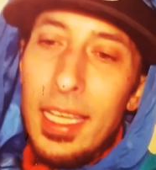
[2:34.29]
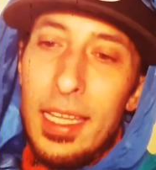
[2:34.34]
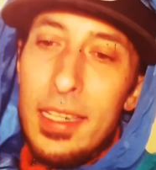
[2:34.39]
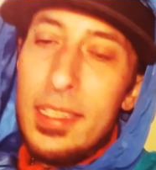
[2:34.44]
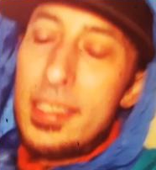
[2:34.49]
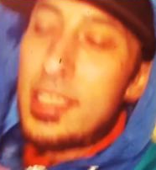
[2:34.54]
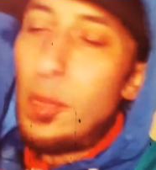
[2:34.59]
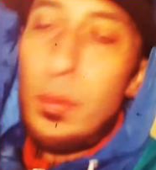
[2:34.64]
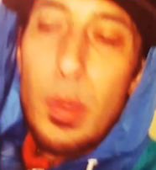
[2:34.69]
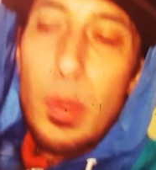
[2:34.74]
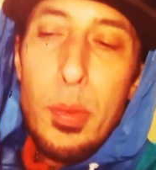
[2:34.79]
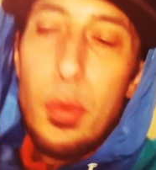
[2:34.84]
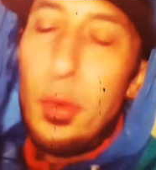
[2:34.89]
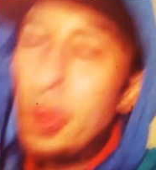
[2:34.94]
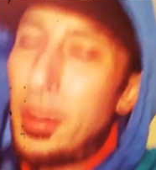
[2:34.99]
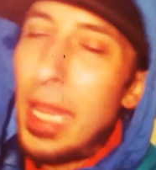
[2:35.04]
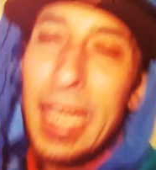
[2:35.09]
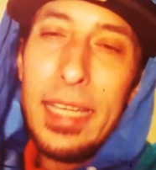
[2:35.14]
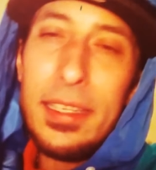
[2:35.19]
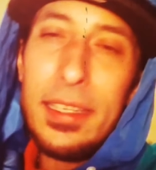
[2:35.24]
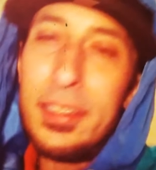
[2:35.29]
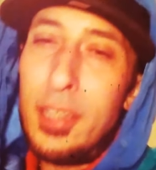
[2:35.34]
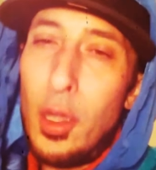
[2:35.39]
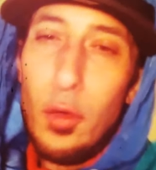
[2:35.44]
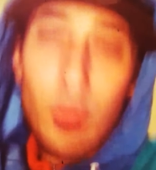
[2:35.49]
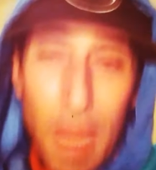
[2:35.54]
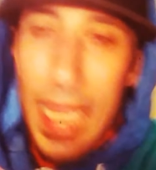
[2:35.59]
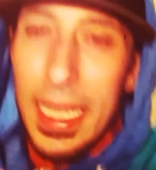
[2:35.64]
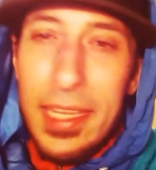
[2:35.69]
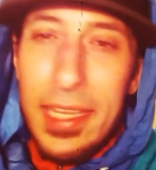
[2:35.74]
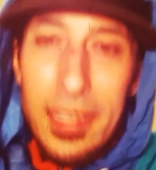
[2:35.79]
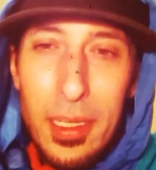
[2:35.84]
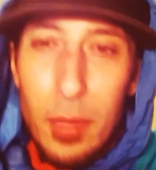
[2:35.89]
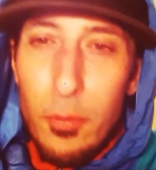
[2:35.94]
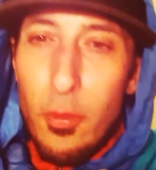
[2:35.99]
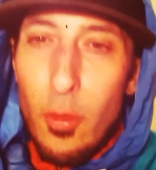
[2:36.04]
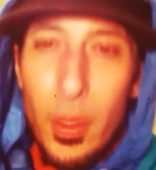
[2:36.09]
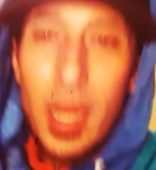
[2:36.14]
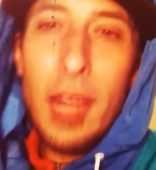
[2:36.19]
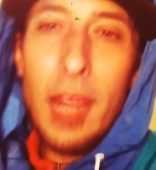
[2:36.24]
Some people don't like him
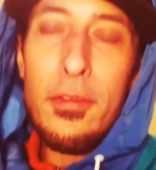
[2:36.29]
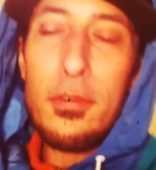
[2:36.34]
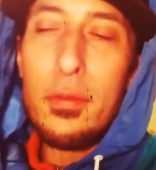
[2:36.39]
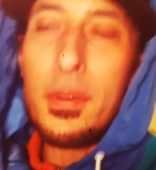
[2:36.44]
for whatever